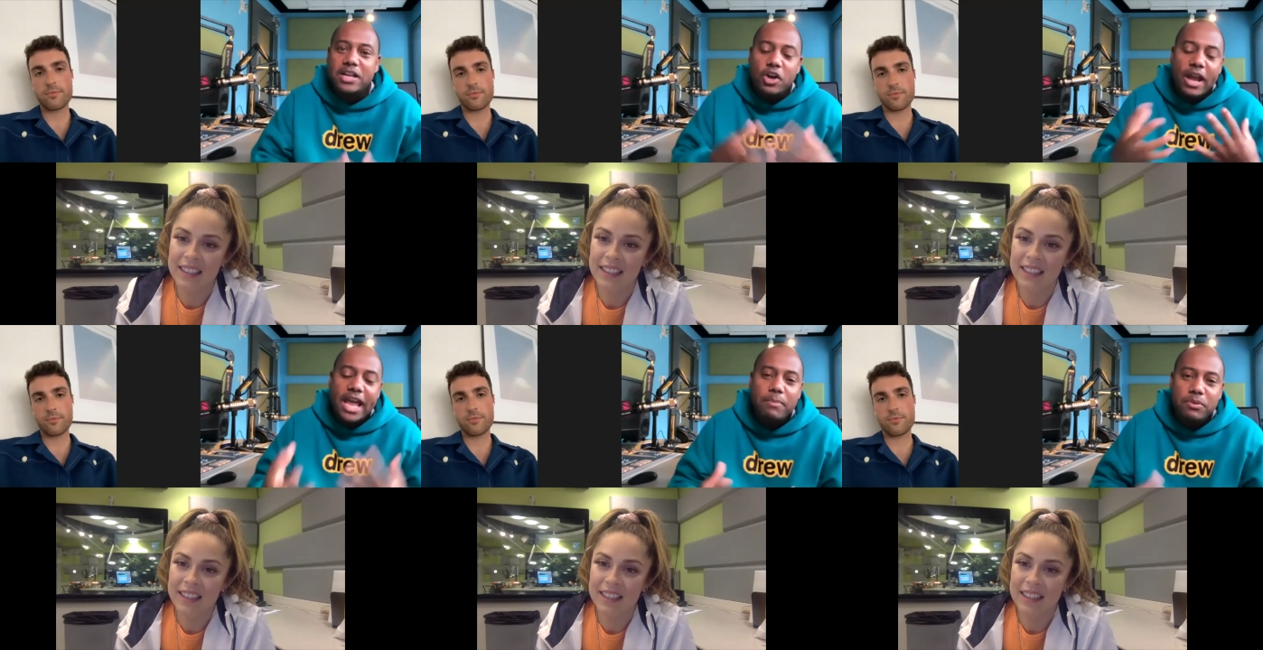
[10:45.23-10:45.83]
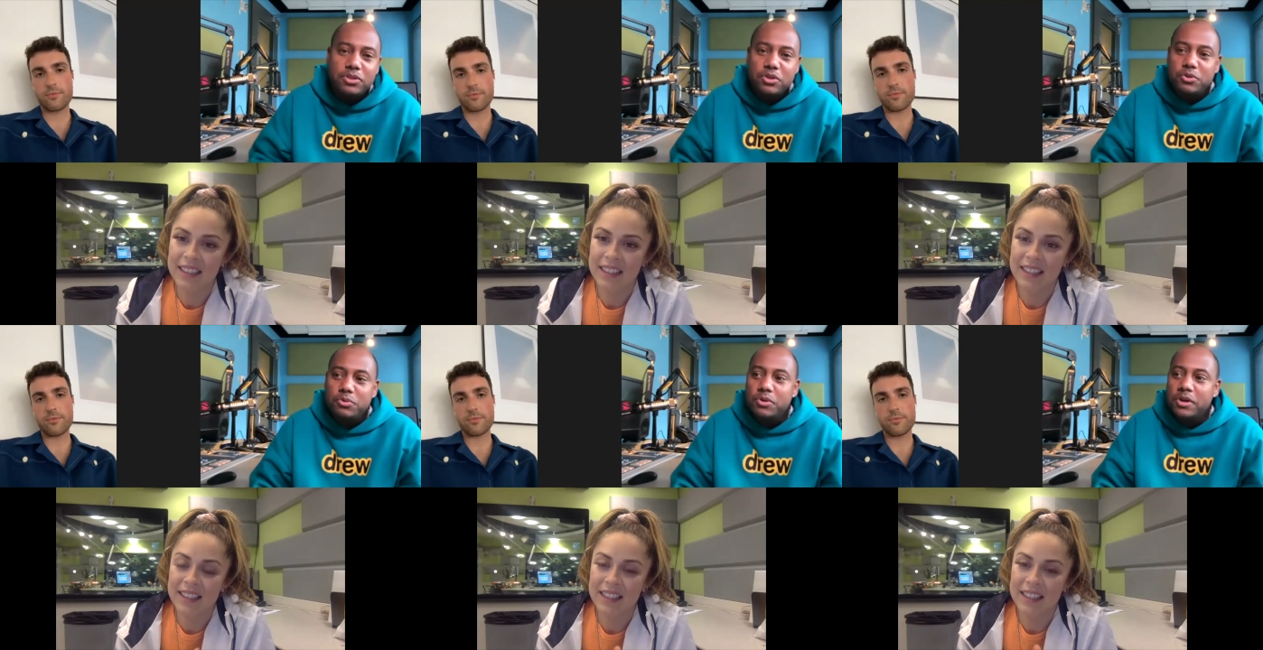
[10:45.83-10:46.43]
Speaker 1: you're able
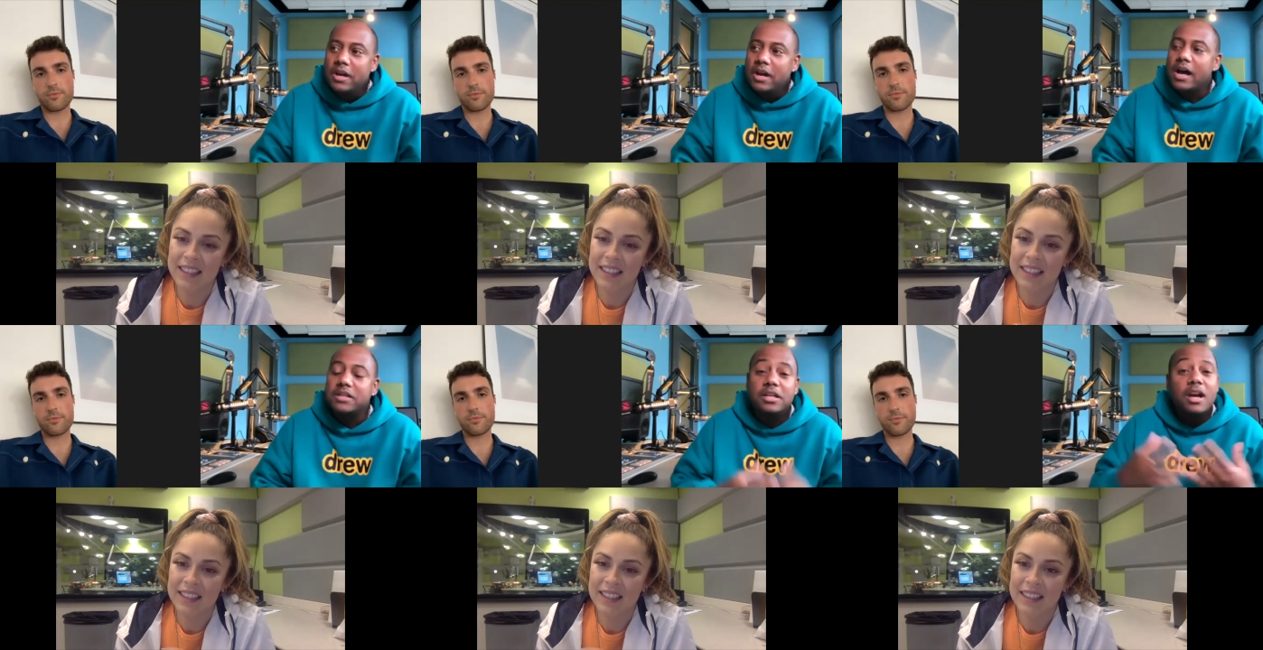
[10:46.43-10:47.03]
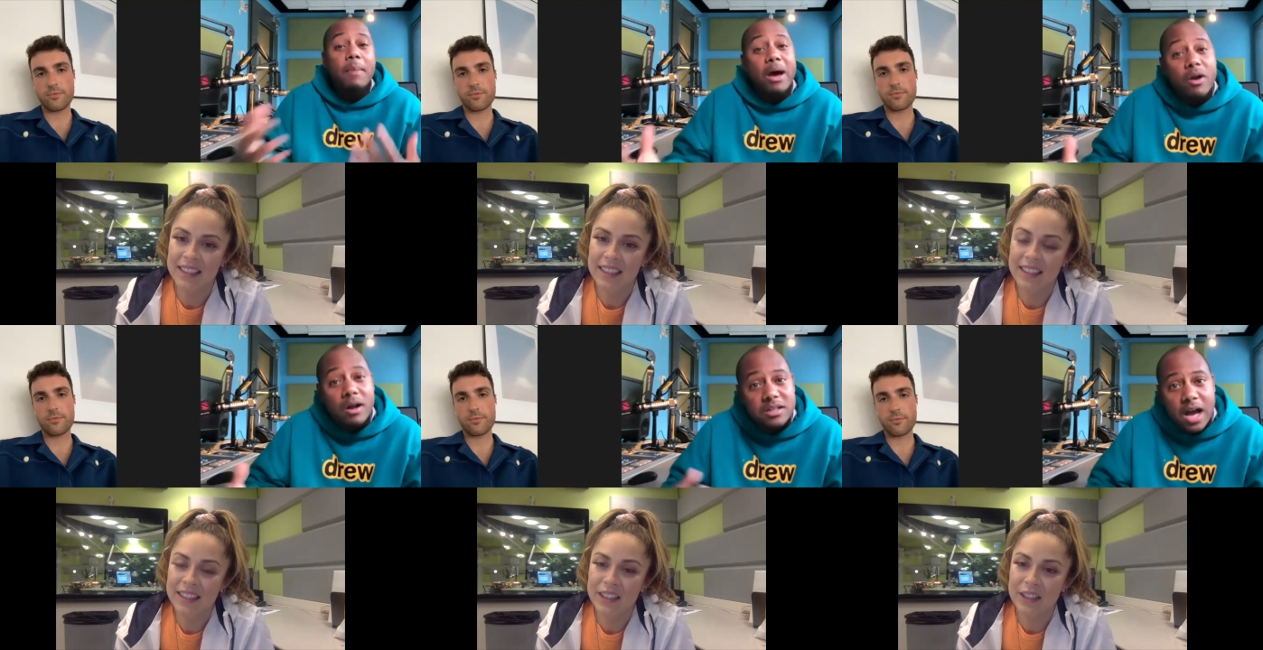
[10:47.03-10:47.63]
to uh, to come out
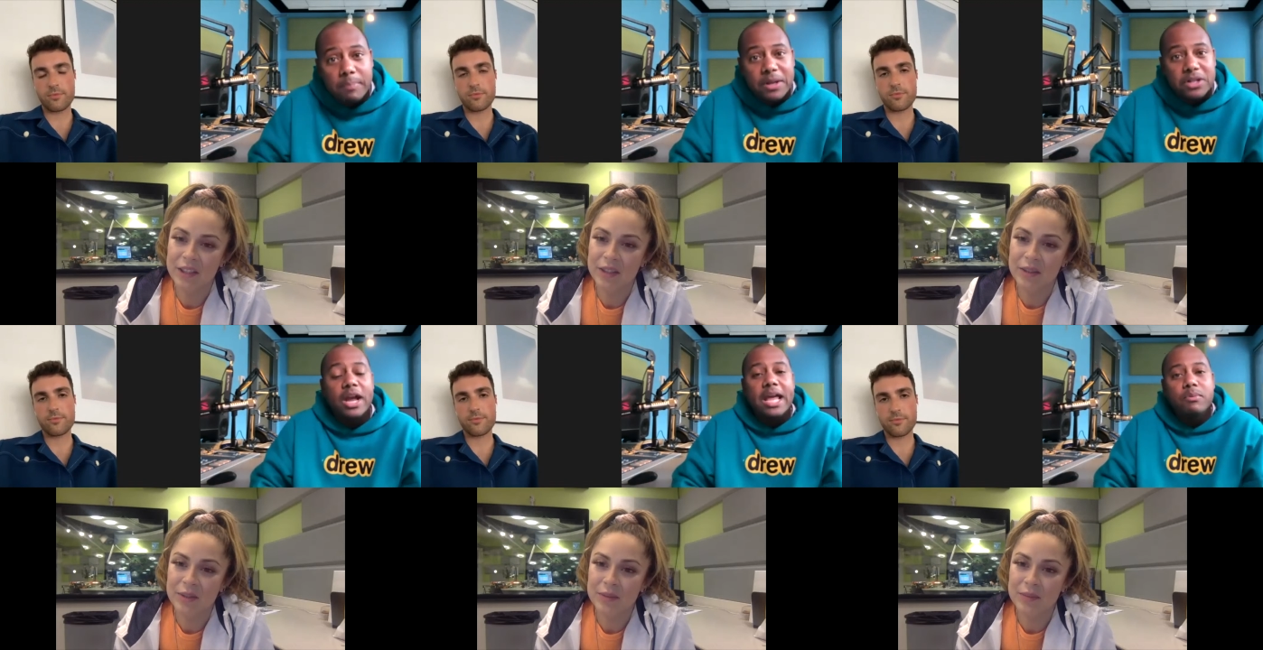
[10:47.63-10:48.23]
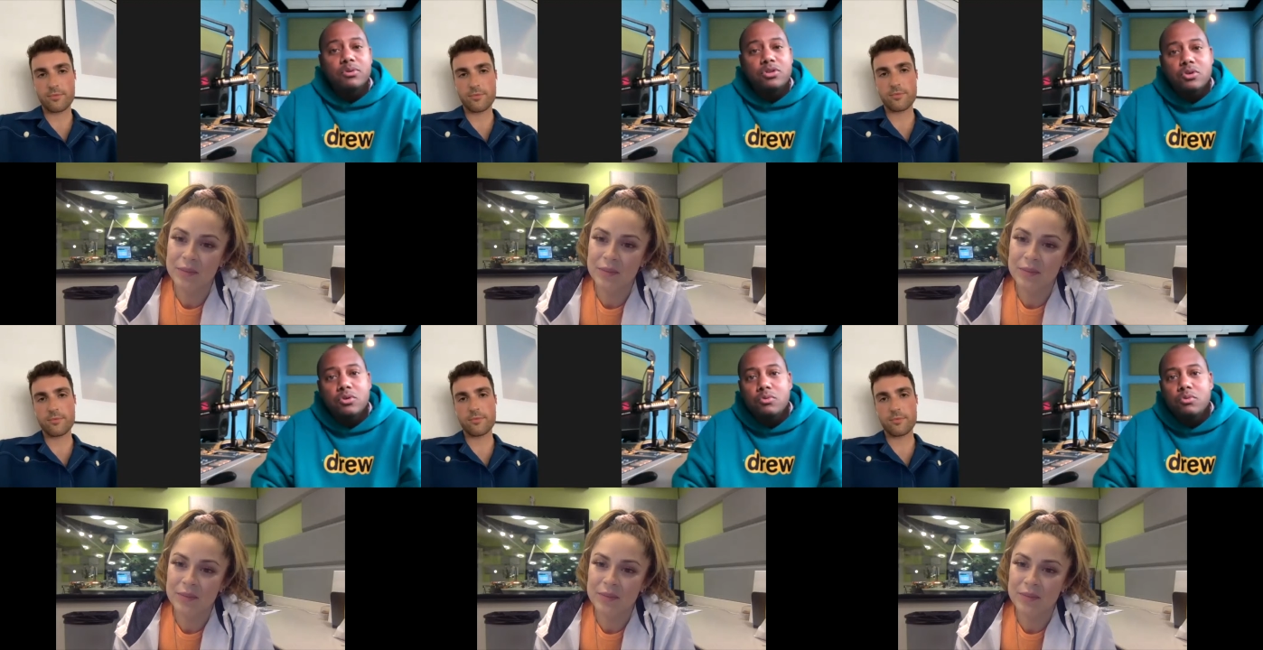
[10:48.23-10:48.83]
on top, that you're able
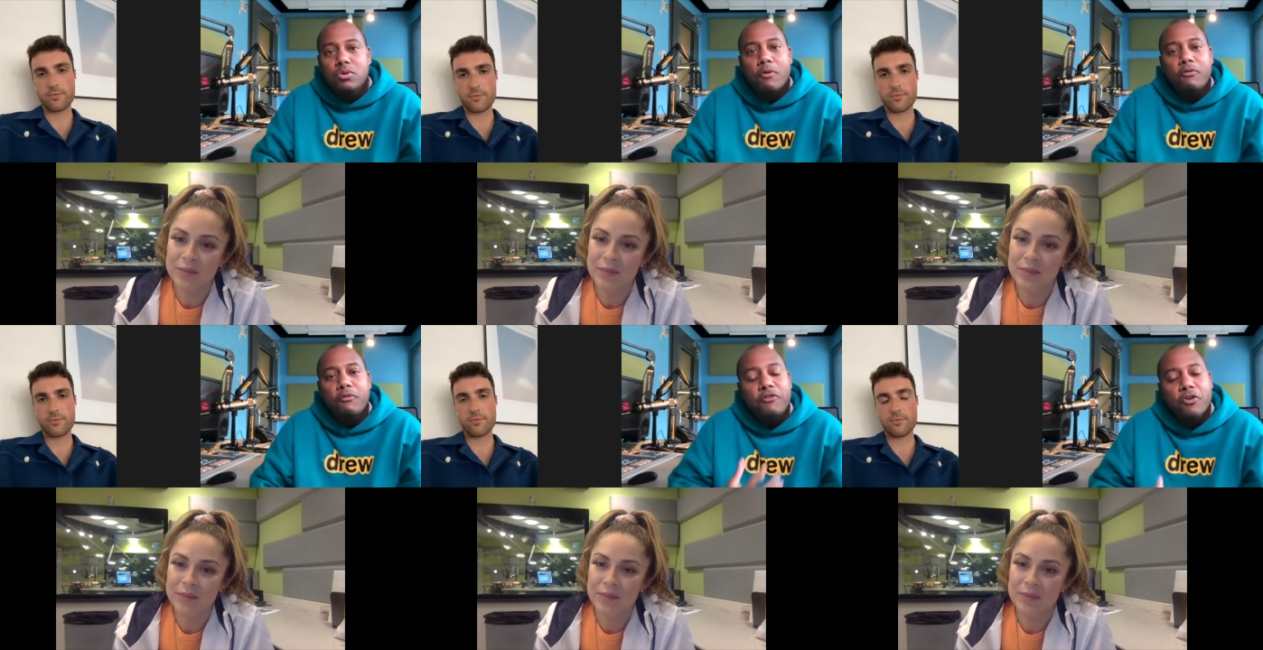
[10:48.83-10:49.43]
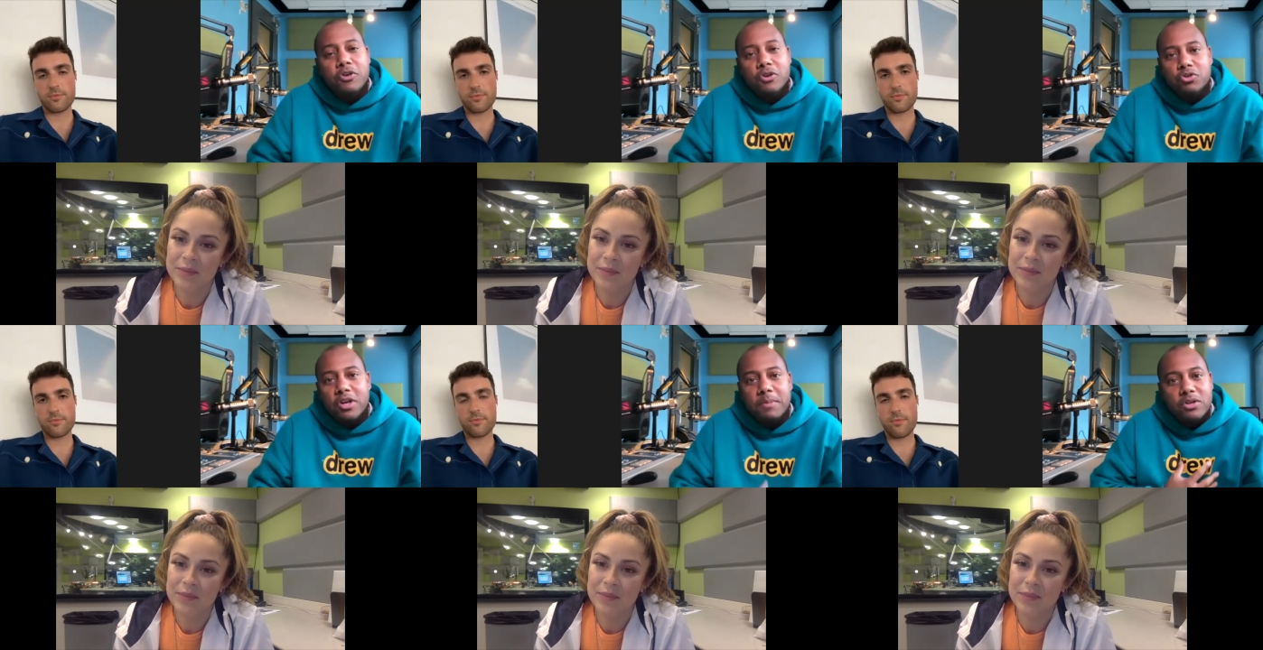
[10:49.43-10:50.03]
to, you know, fulfill your
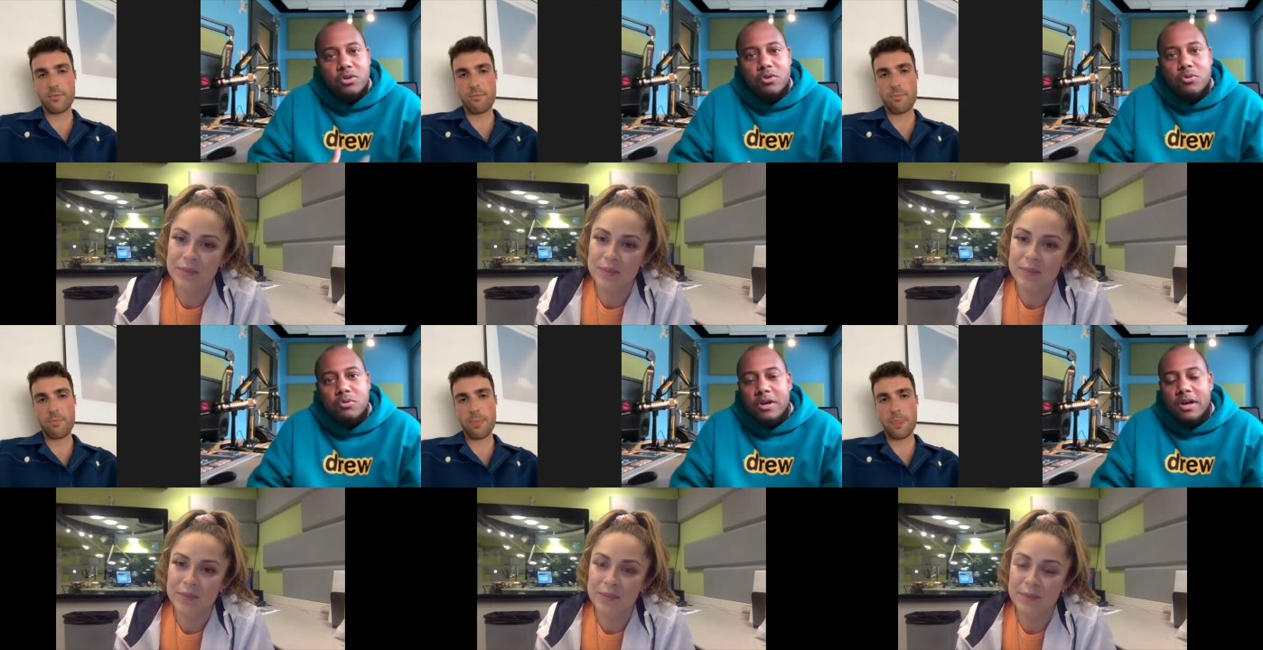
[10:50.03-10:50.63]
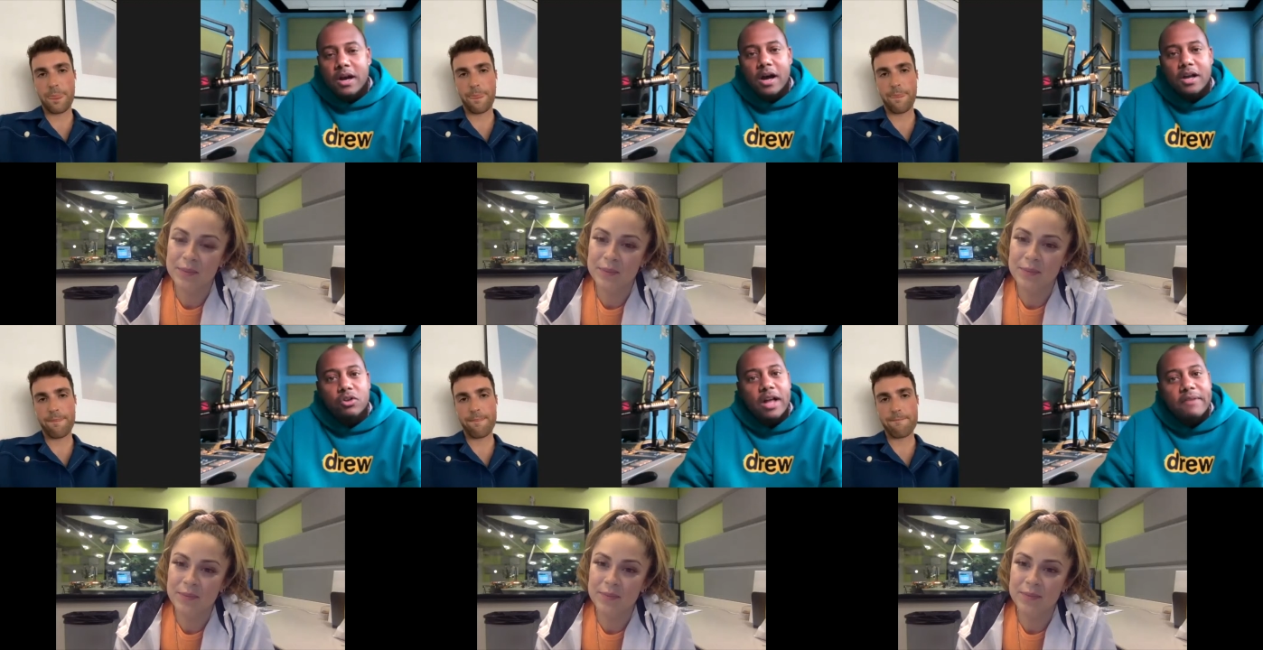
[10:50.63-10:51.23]
dream and do uh,
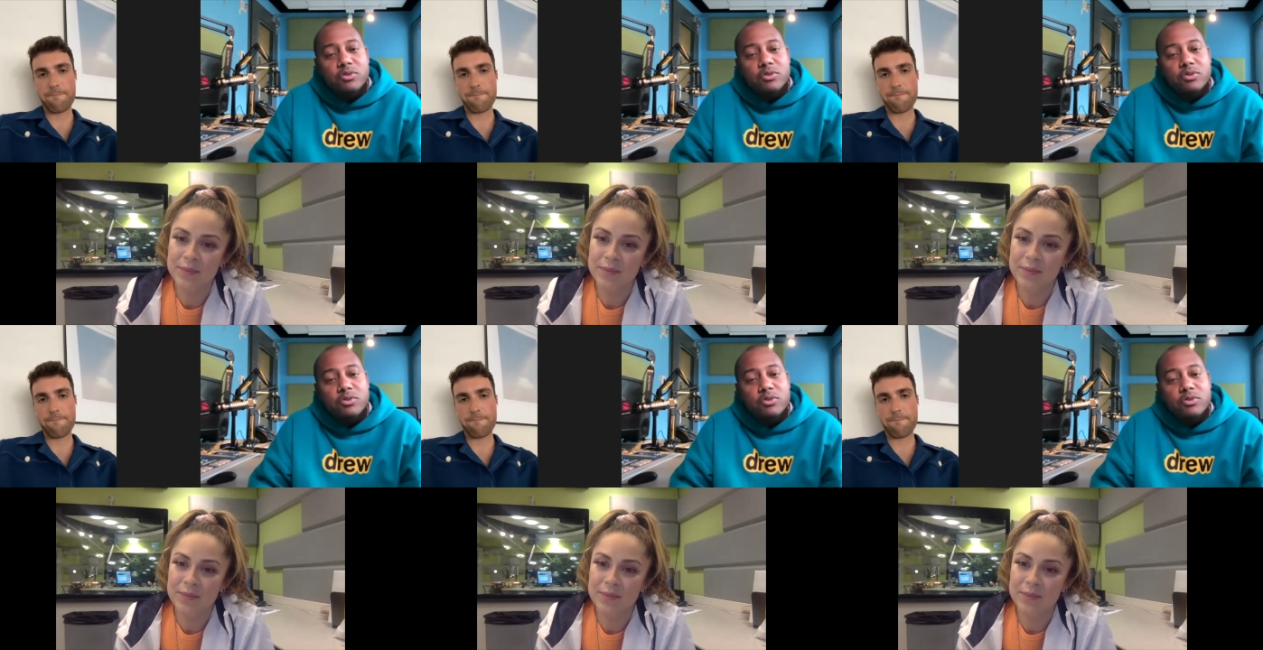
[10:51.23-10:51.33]
your life's